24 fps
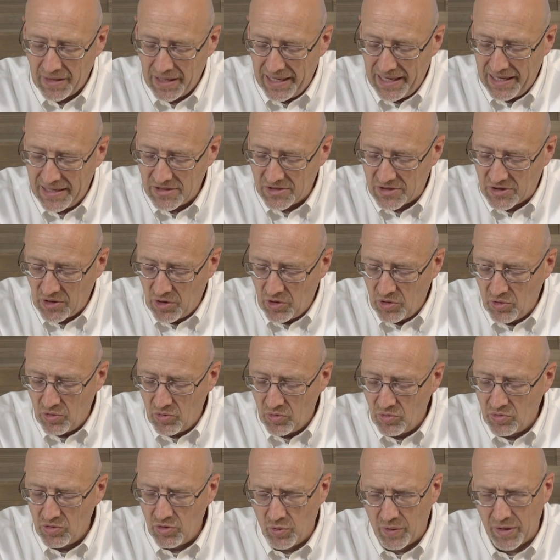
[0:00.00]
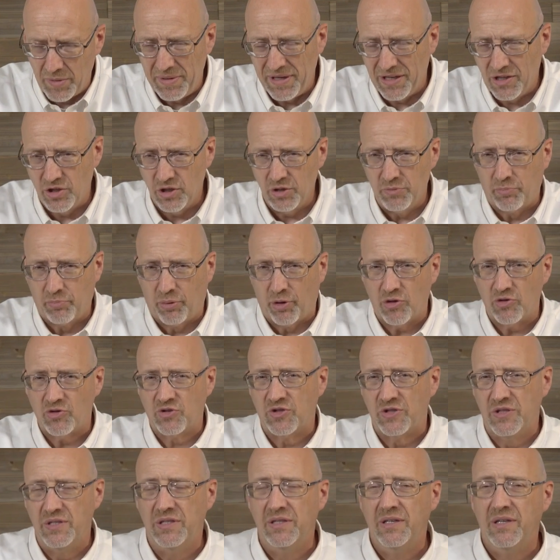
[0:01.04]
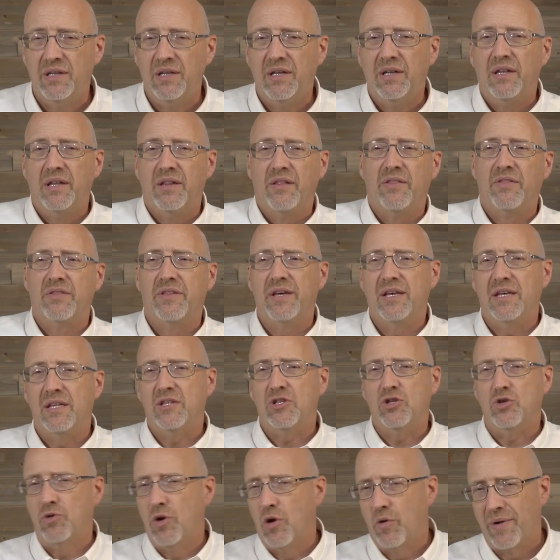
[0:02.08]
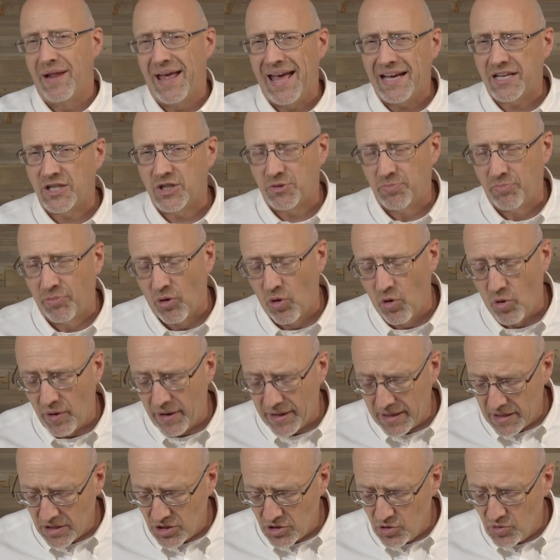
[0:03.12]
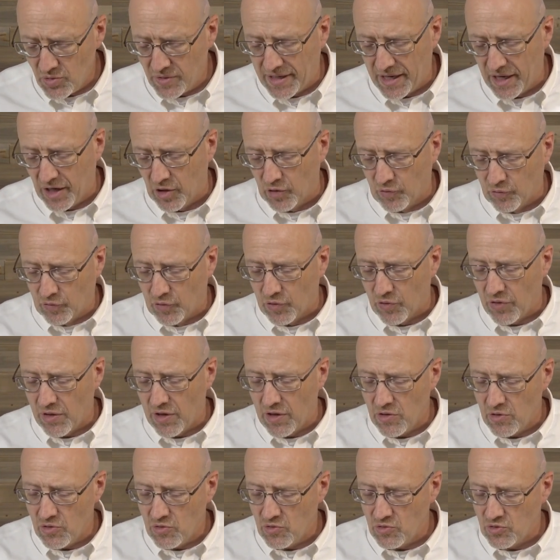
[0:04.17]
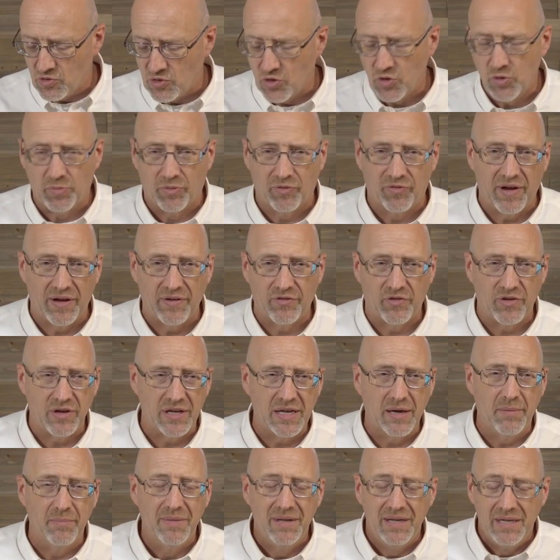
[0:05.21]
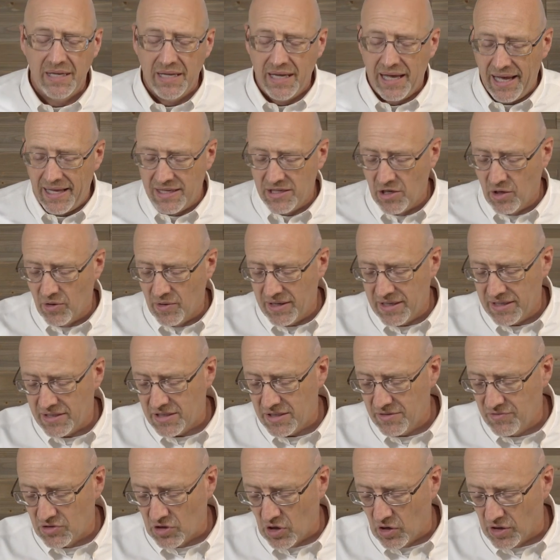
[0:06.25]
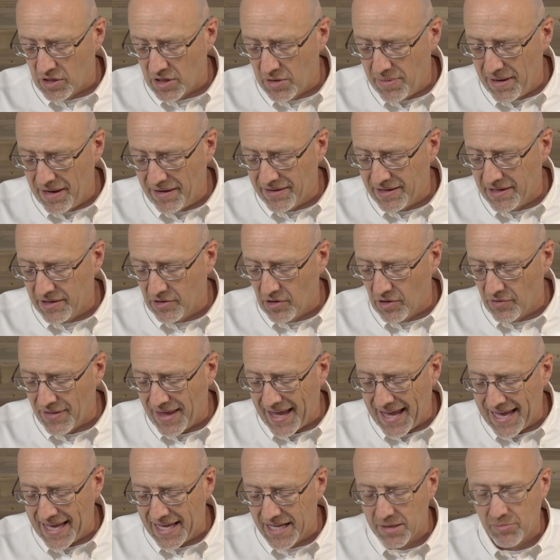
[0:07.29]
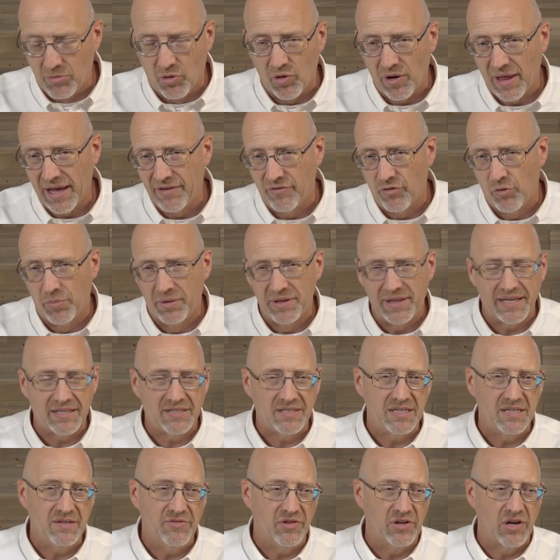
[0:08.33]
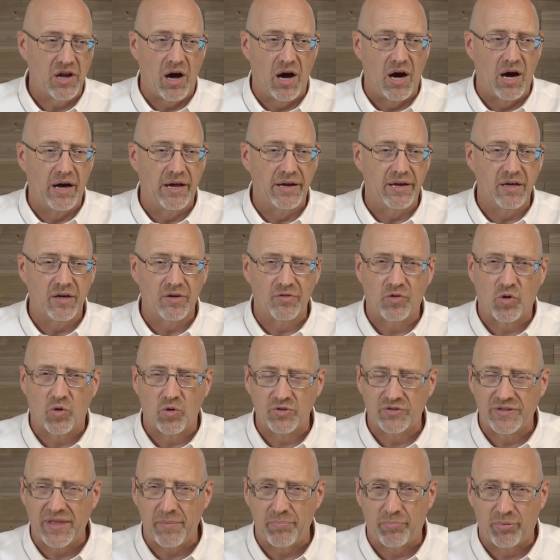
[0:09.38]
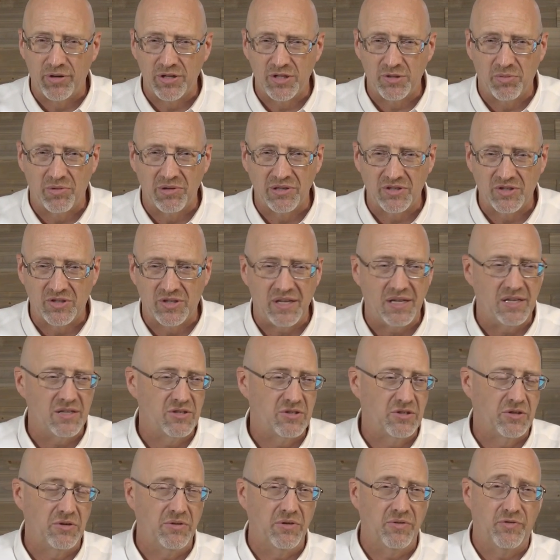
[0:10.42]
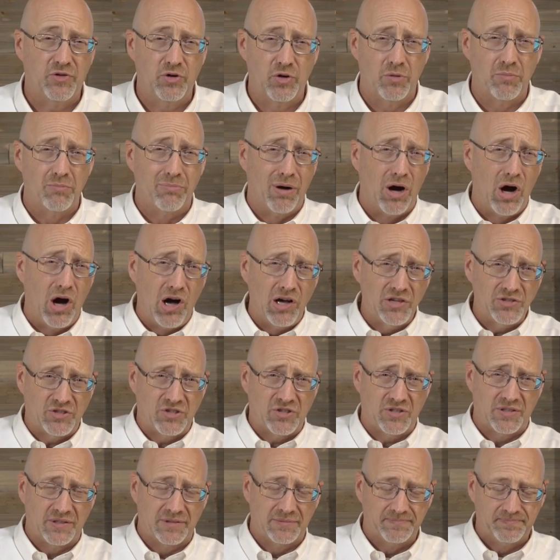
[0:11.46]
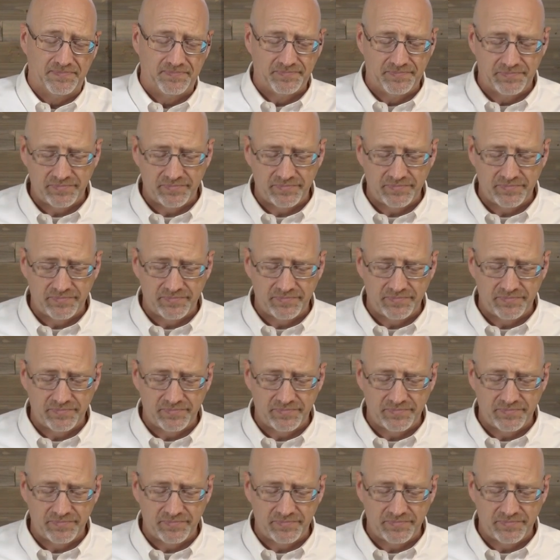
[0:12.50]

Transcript: And so you want to be a good person, then you don't exploit. You care for those who provide for him. And it's even talking about here on the animal level, but that's even on, of course, that principle extends to if you're a boss,